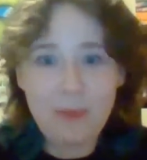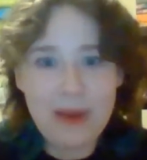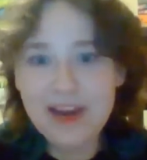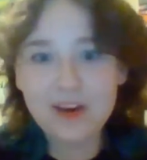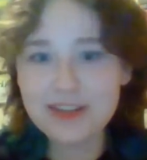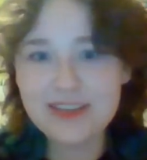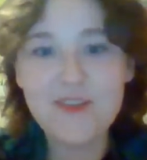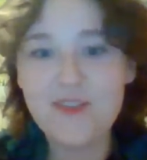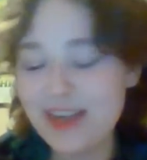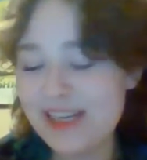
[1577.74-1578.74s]
Peter is a
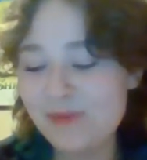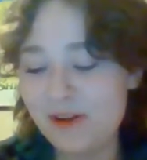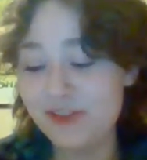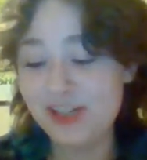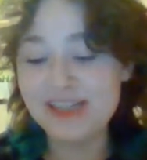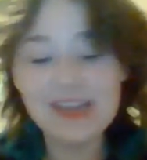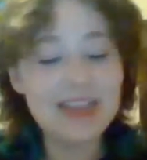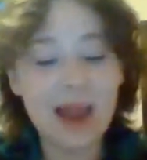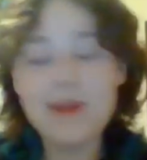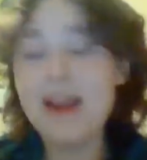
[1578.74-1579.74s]
victim of Jesus.
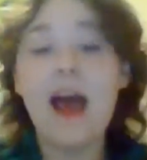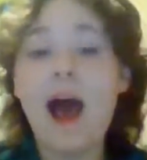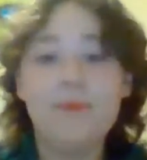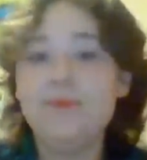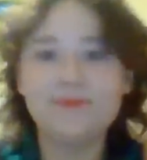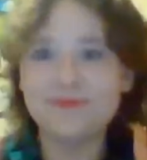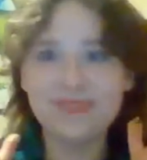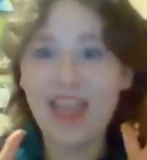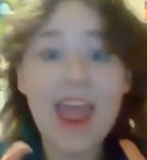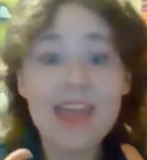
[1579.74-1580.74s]
I mean,
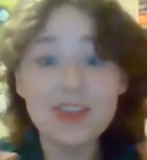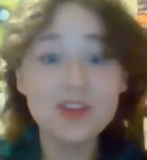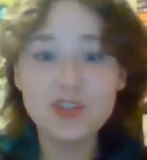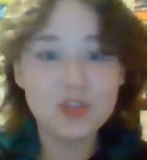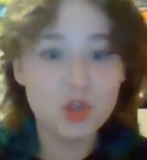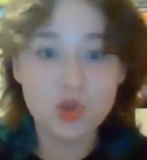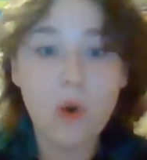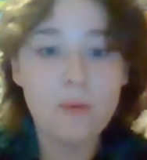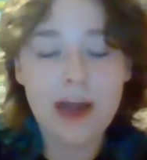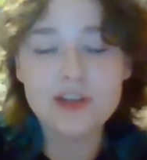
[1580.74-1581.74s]
there's just
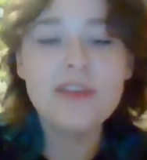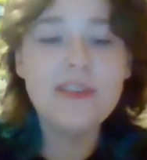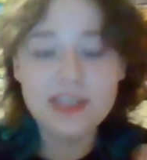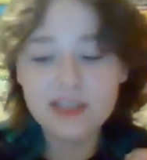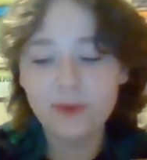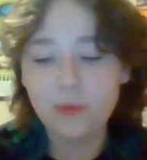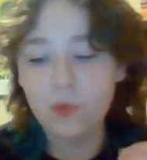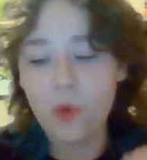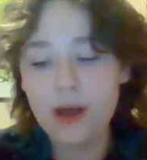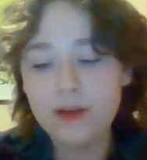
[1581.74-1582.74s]
so much, and this is from
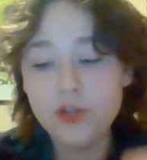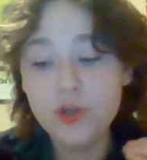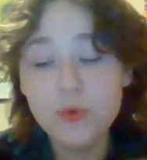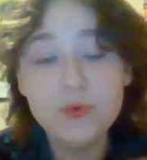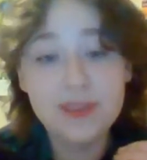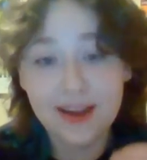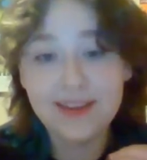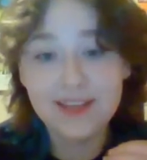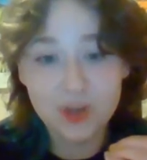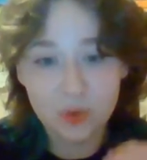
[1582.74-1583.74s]
one
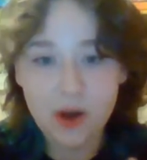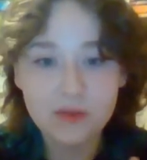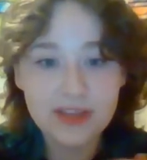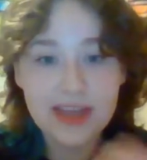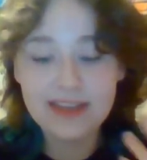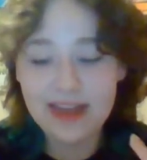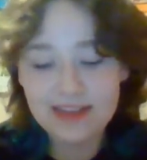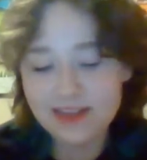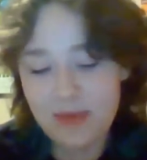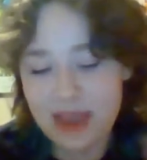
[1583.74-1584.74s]
2-sentence quote.
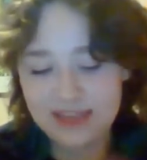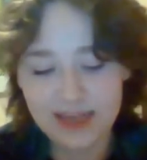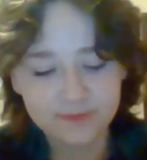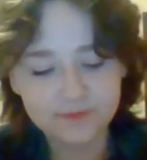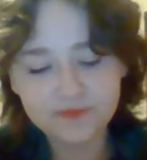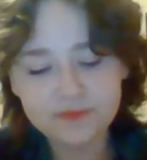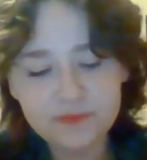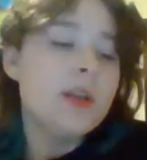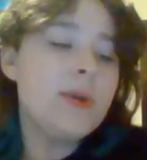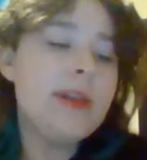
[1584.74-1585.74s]
It's amazing.
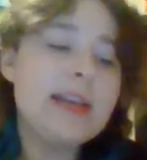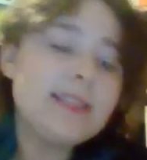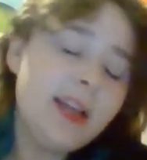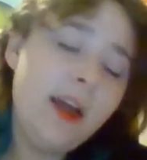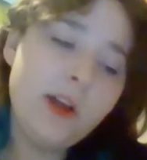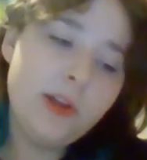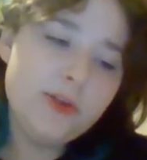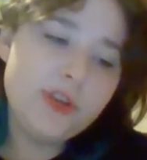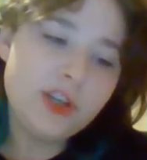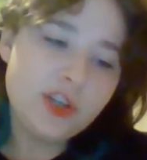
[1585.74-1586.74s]
So I guess in
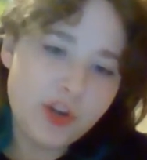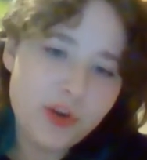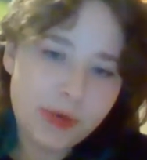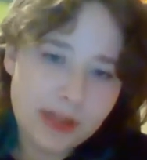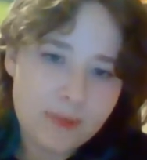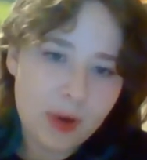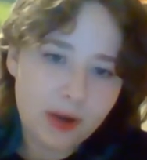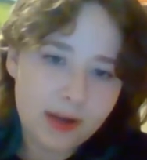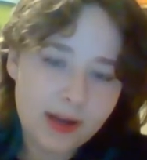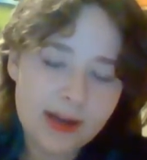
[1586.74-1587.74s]
conclusion, should you read the
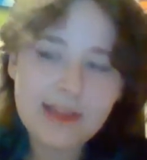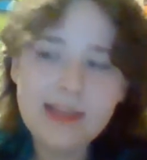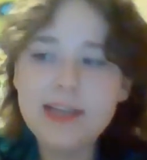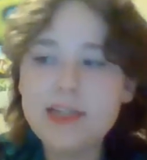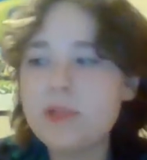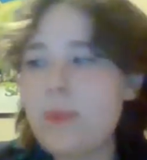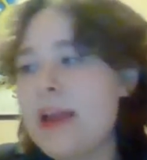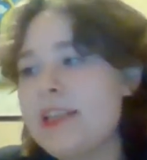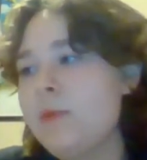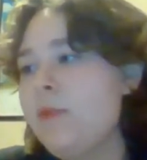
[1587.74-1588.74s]
book? And I think
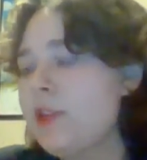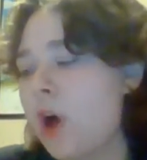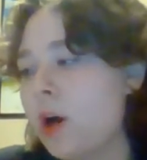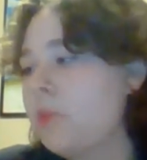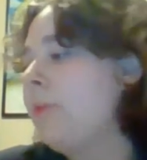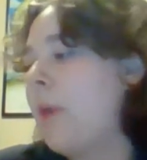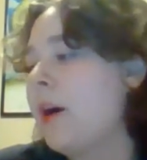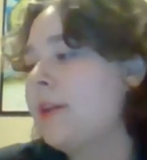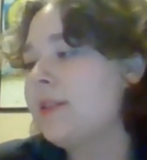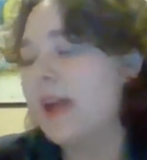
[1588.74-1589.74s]
despite some of its awkward
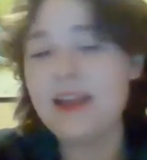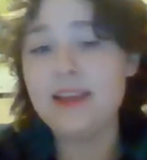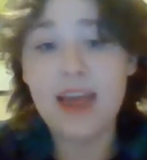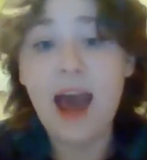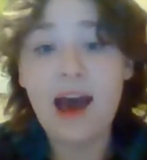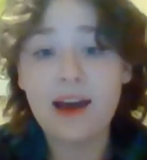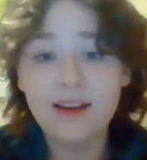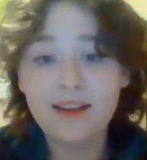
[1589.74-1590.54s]
parts, like, yeah,